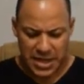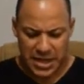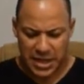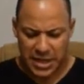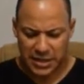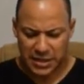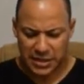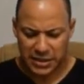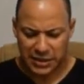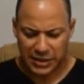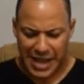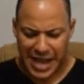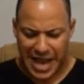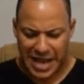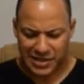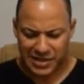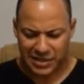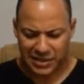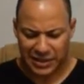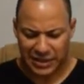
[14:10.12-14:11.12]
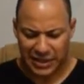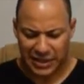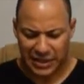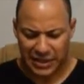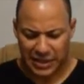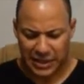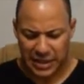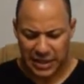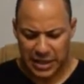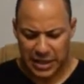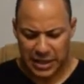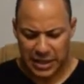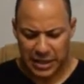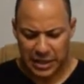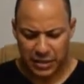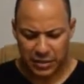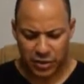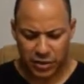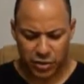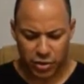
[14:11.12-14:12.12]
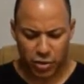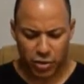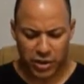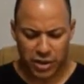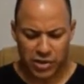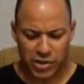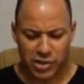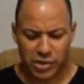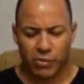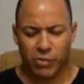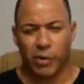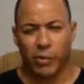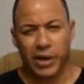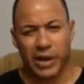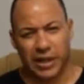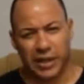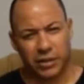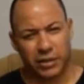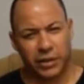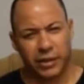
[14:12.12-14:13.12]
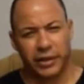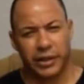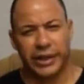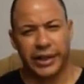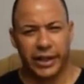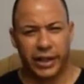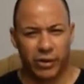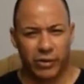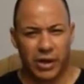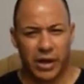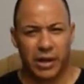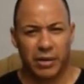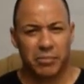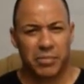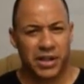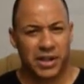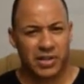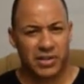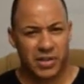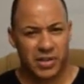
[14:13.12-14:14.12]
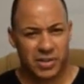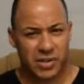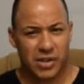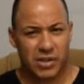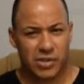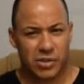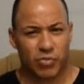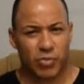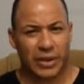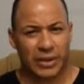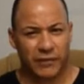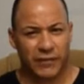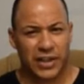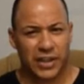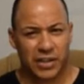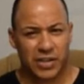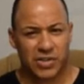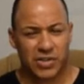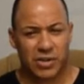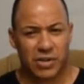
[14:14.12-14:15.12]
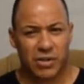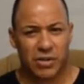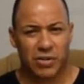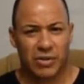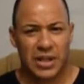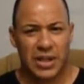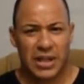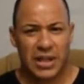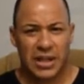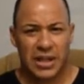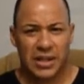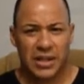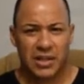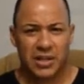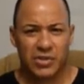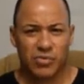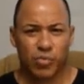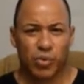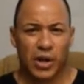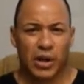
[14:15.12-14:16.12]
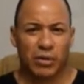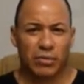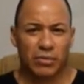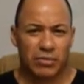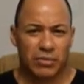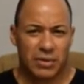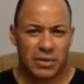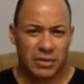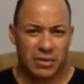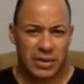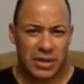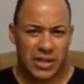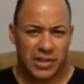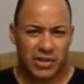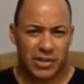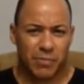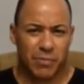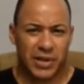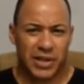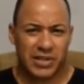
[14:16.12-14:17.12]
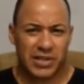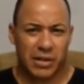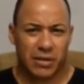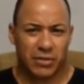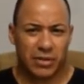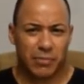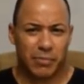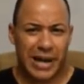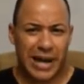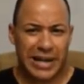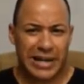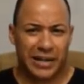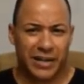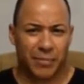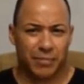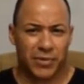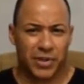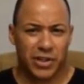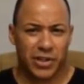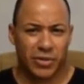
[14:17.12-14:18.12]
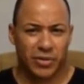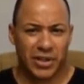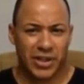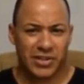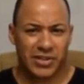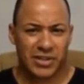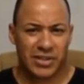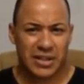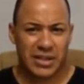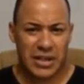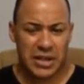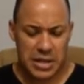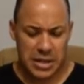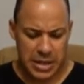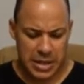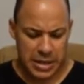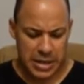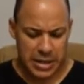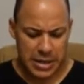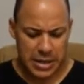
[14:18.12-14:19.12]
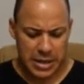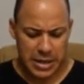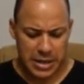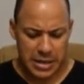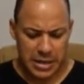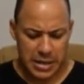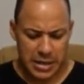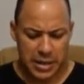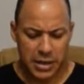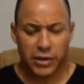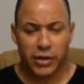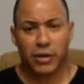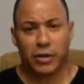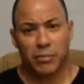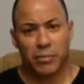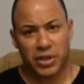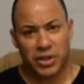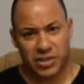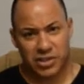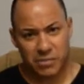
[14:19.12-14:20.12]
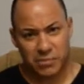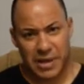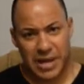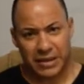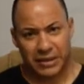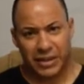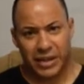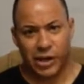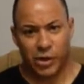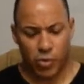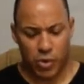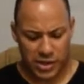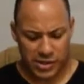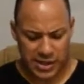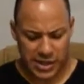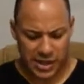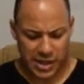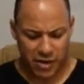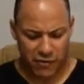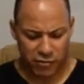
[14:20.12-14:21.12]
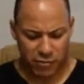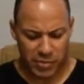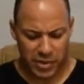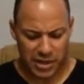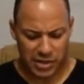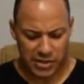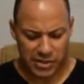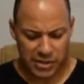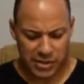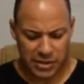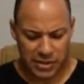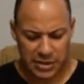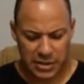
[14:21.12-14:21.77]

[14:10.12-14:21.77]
And then lastly, the third concern we want to clear the air on, because it's a relevant concern, is, well, SRP is out there binding up the units in their municipality, quasi-government.